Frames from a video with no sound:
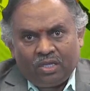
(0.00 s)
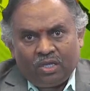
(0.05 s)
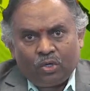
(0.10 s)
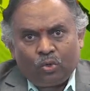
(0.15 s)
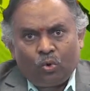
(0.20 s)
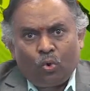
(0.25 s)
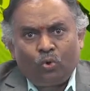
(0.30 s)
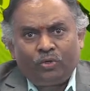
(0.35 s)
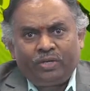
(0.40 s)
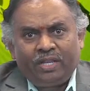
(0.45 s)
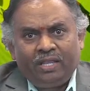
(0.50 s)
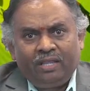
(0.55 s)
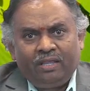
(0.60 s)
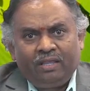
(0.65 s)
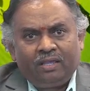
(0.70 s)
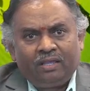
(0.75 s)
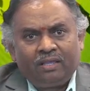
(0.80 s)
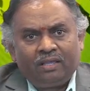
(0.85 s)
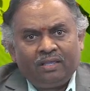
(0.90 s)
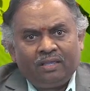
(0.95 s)

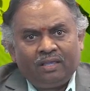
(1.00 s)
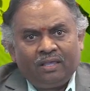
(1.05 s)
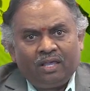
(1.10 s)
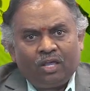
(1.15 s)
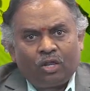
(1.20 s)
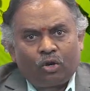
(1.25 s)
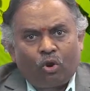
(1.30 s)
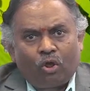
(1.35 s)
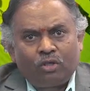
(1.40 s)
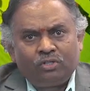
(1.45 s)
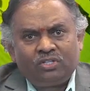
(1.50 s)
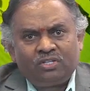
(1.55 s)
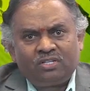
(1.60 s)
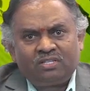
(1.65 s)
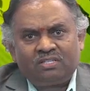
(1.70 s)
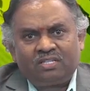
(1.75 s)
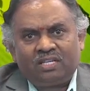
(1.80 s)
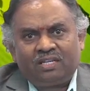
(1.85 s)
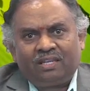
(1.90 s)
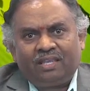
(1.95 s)
Quoting
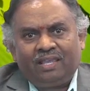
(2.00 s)
Rogers and